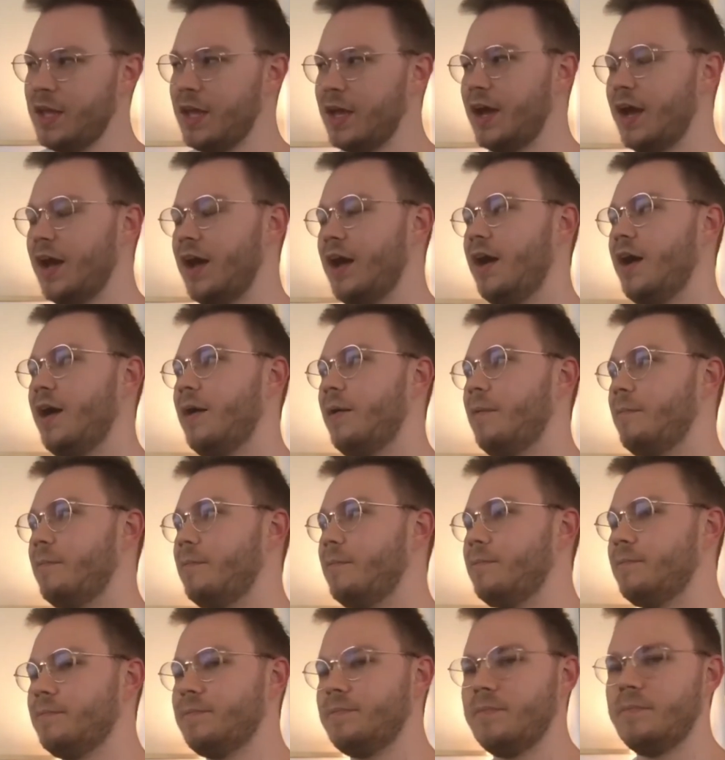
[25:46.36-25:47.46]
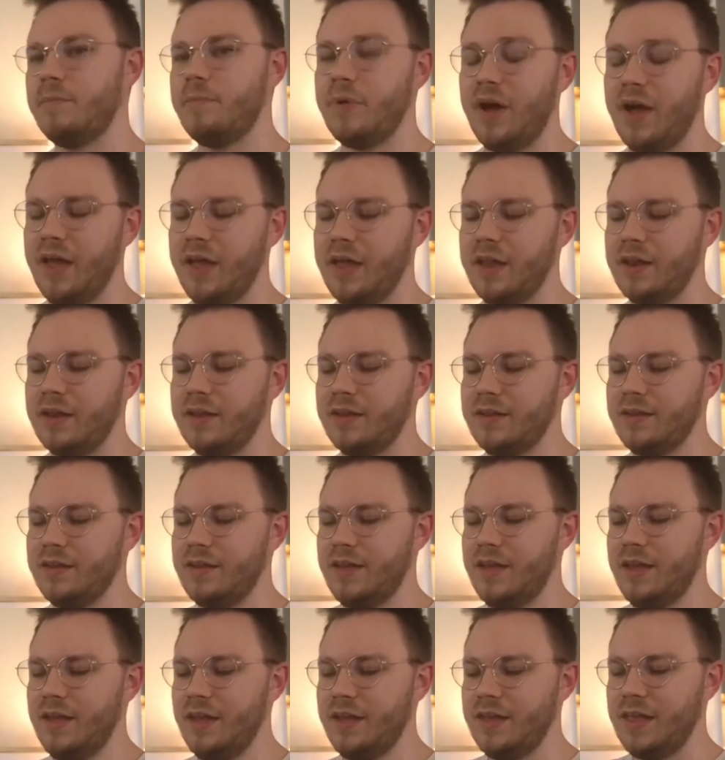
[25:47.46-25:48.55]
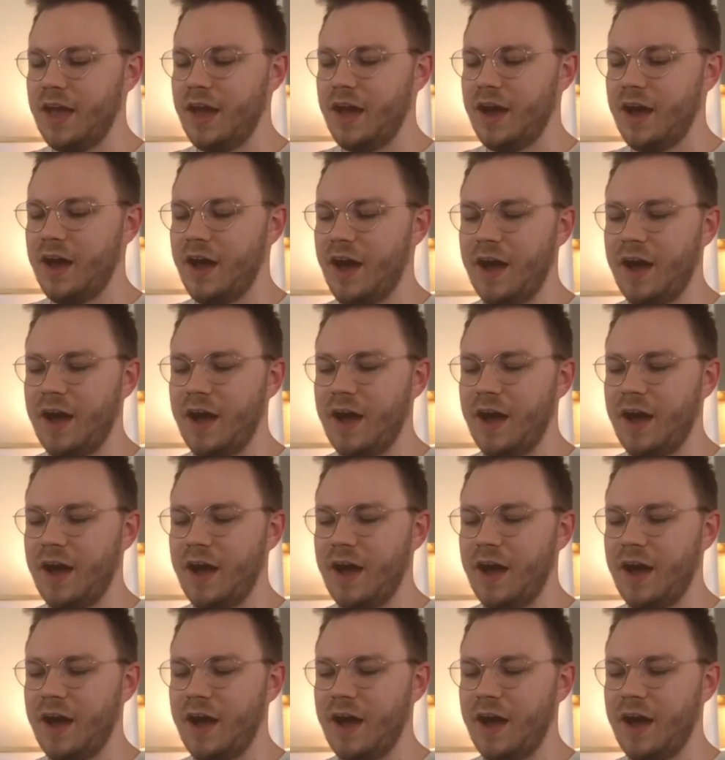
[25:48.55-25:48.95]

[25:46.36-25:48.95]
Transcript: it's the best but yeah